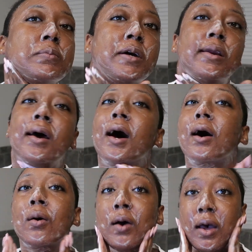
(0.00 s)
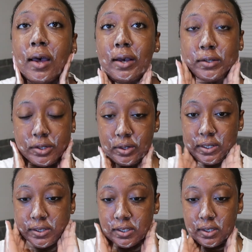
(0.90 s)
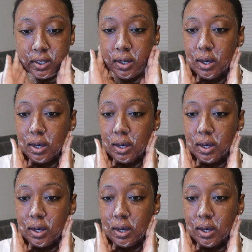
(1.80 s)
But now, as you can see,